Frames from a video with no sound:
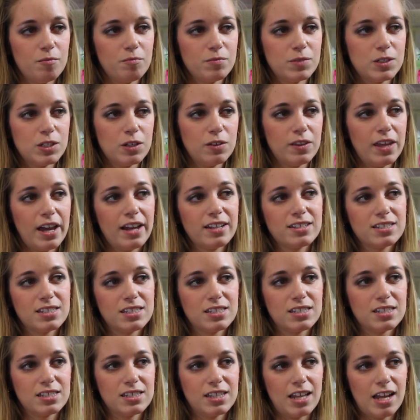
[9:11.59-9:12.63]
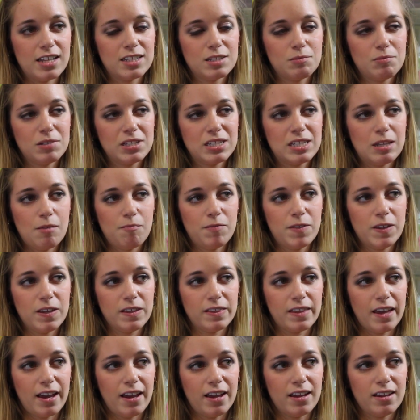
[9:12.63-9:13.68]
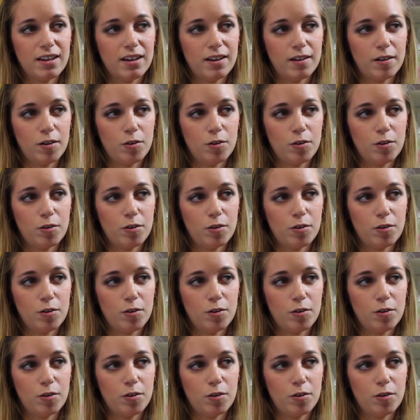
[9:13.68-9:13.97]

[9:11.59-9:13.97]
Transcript: So that's been something that